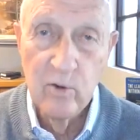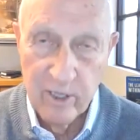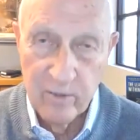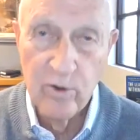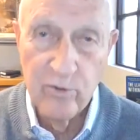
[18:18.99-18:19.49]

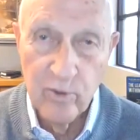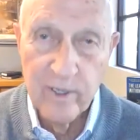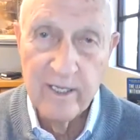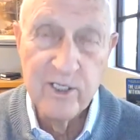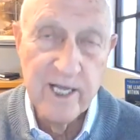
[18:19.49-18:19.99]

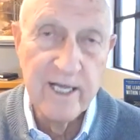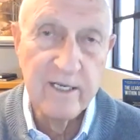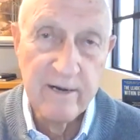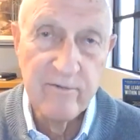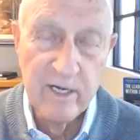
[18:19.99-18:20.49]
with real
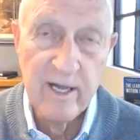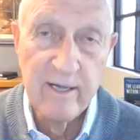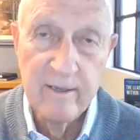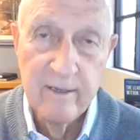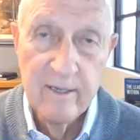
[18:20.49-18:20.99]
intent every
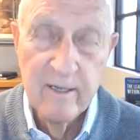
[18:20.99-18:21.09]
day.